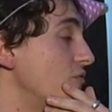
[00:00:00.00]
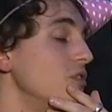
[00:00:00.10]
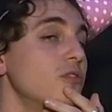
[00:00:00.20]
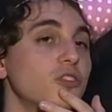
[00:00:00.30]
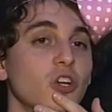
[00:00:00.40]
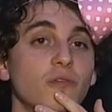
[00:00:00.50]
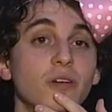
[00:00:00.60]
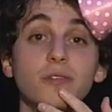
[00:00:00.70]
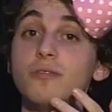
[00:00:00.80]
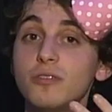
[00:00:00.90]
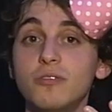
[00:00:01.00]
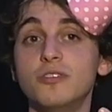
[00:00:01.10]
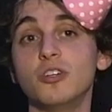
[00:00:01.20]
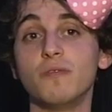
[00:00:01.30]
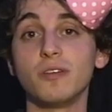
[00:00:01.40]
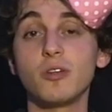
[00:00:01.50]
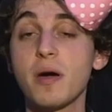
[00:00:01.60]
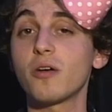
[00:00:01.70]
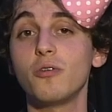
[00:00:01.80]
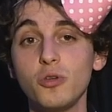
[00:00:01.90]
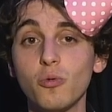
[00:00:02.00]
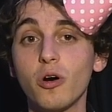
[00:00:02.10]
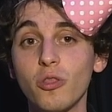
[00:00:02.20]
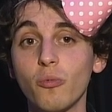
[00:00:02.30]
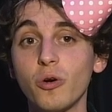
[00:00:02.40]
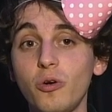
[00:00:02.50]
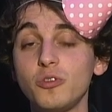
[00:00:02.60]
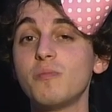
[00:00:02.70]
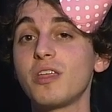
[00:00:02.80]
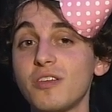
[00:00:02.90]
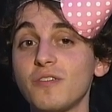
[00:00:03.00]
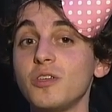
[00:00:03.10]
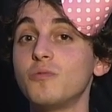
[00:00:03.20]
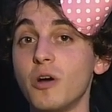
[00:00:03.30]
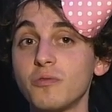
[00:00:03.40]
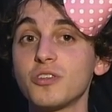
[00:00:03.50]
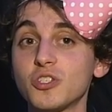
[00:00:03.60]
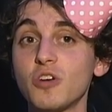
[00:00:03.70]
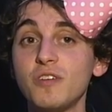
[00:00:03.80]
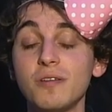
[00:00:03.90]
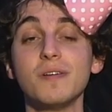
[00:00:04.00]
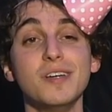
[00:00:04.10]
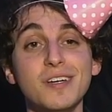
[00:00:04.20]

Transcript: You deserve it. You do deserve it. No matter who you are in the world, you may think that you don't deserve it.